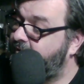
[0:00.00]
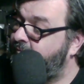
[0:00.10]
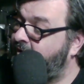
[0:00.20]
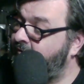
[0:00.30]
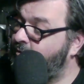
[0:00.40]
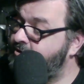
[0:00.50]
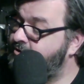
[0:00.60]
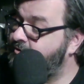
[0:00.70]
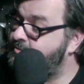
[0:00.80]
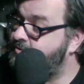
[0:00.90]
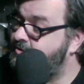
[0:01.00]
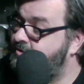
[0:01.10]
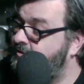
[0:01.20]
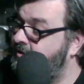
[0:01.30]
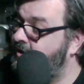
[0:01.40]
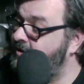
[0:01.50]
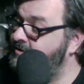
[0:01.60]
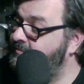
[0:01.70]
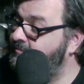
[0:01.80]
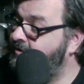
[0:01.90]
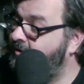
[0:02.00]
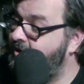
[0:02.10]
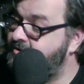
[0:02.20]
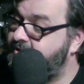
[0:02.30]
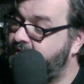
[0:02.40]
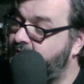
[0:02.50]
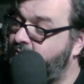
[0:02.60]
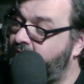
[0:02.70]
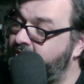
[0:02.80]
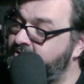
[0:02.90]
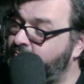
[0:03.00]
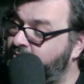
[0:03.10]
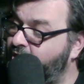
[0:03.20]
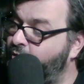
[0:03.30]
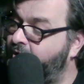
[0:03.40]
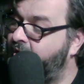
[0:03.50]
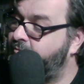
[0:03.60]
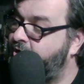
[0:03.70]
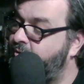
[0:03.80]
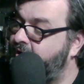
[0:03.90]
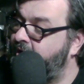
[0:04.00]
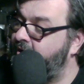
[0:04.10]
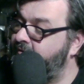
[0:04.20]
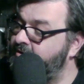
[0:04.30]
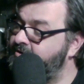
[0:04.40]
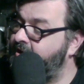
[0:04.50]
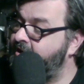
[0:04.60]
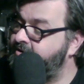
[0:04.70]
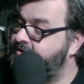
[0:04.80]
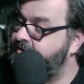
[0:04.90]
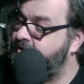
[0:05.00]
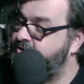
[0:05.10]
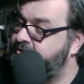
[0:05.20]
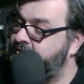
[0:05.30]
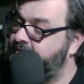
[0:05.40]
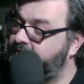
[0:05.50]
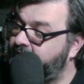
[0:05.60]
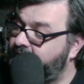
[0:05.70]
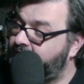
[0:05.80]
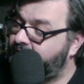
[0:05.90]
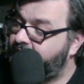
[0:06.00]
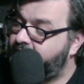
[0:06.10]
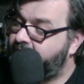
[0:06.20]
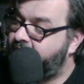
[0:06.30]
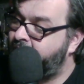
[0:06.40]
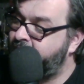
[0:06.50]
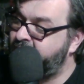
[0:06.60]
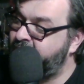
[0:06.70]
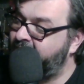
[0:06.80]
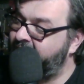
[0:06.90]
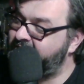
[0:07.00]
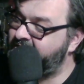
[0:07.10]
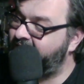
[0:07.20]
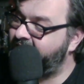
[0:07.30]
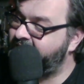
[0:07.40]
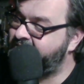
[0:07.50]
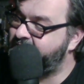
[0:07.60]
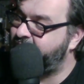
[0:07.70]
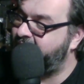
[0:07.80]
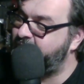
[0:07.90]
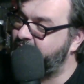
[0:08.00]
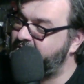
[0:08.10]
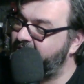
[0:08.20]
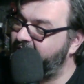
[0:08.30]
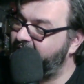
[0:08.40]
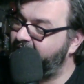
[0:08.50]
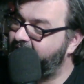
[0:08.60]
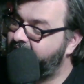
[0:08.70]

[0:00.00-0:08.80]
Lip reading: My voice drips with sarcasm. The last thing I want is a blow-by-blow account of his assignation. How about you, hotshot? Did she pop your cherry?